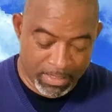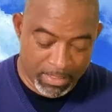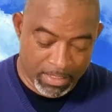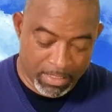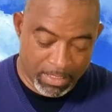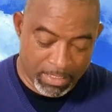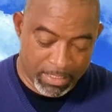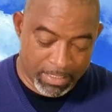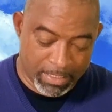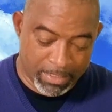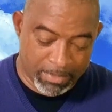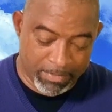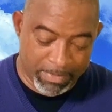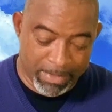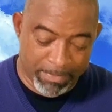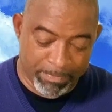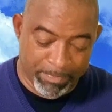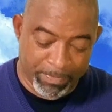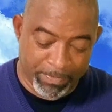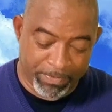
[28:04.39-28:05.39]

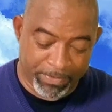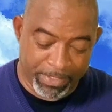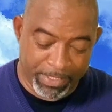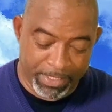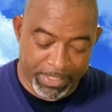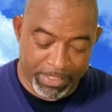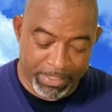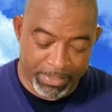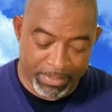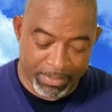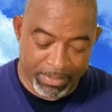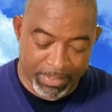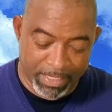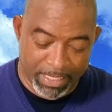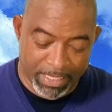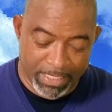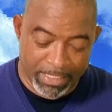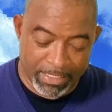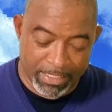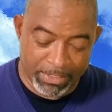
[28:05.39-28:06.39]
empathy,
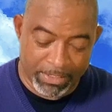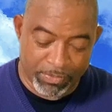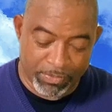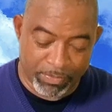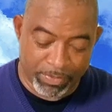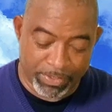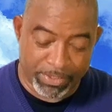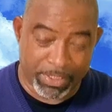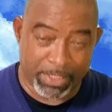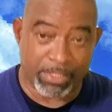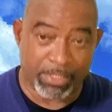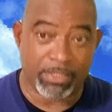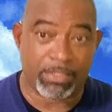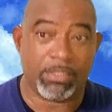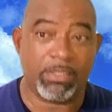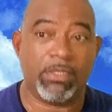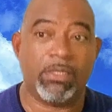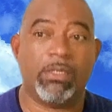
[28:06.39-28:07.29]
and intuition.